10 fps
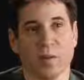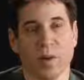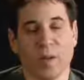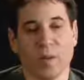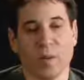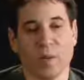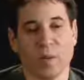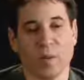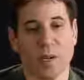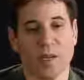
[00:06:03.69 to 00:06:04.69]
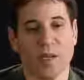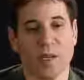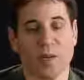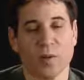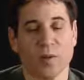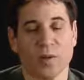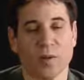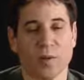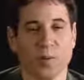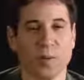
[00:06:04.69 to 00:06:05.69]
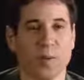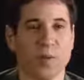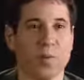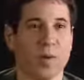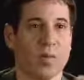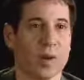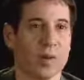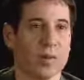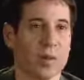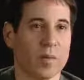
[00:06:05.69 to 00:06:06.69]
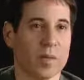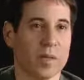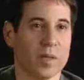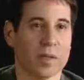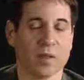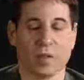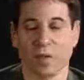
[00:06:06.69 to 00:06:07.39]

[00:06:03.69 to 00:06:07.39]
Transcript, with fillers: when nobody was paying attention because it was only small record companies.